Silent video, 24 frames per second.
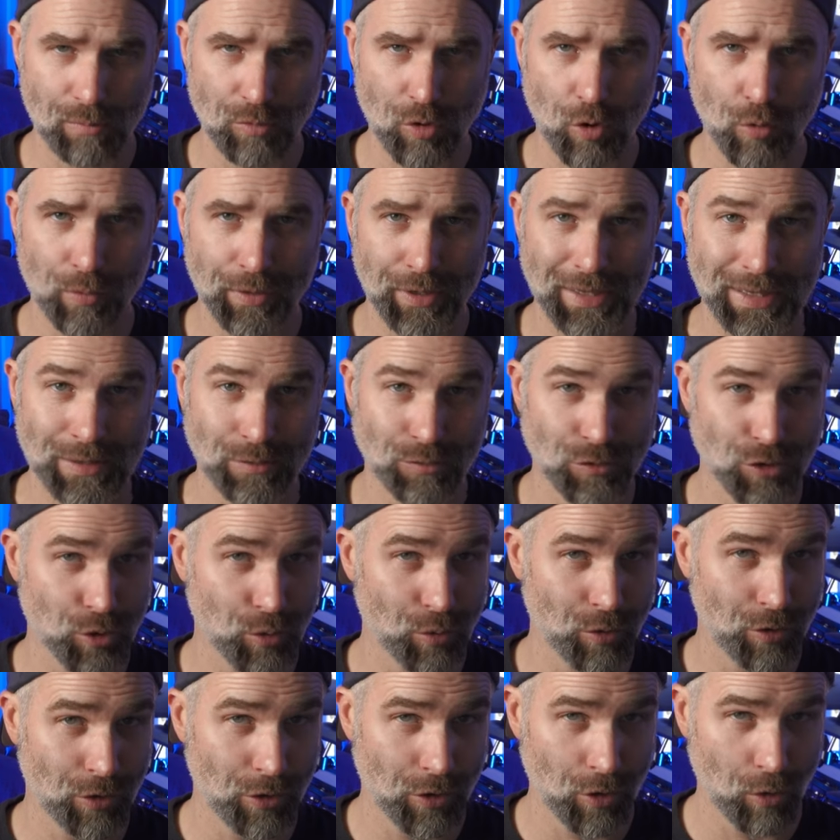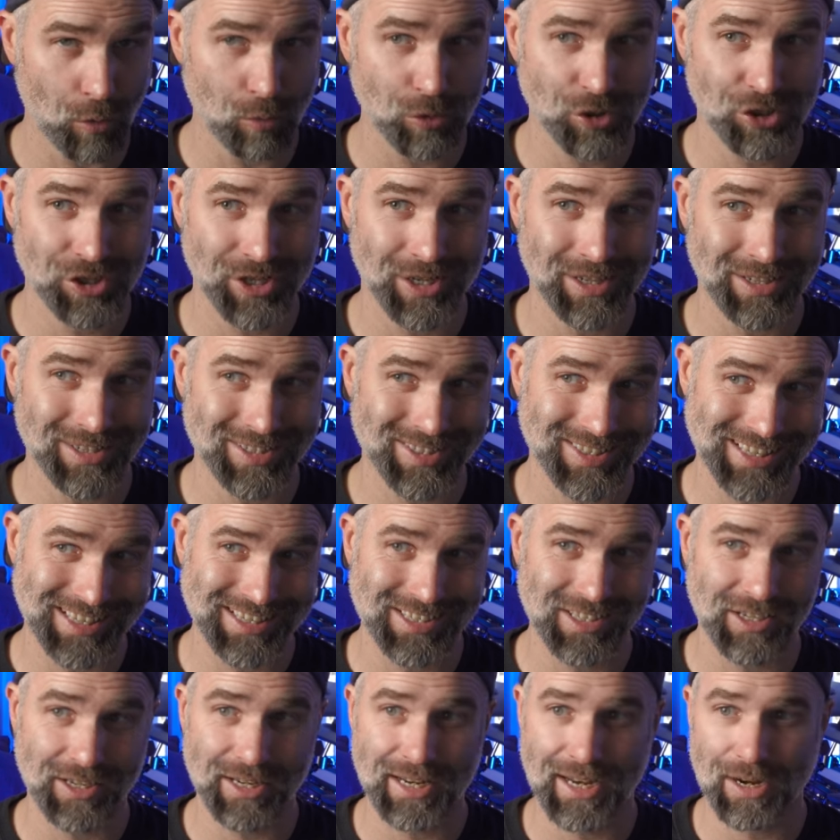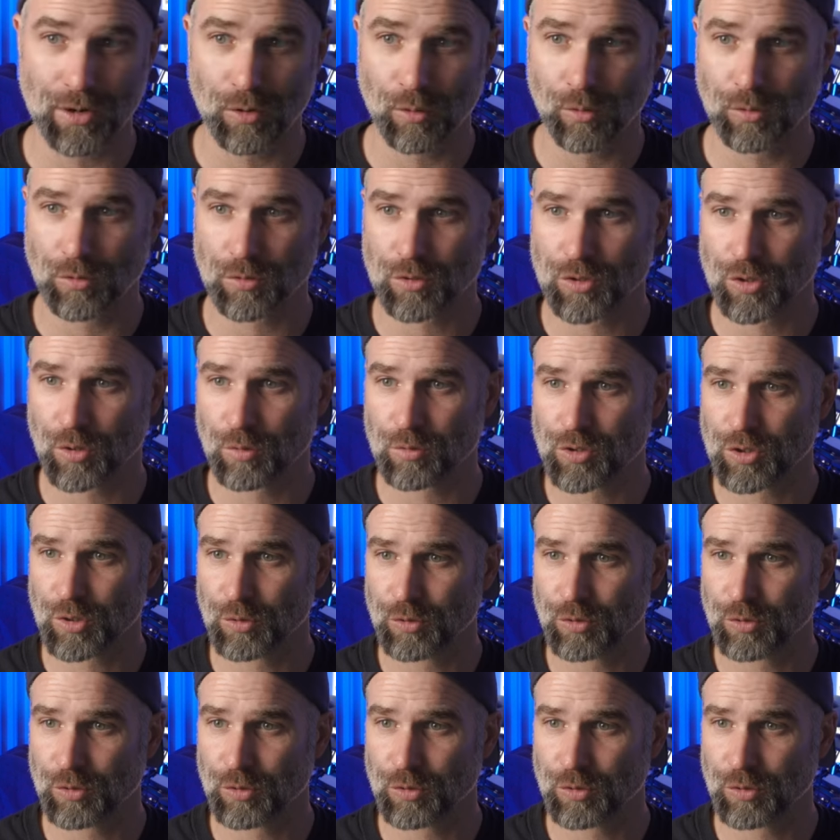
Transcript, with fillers: I'm going into no-chill season here also.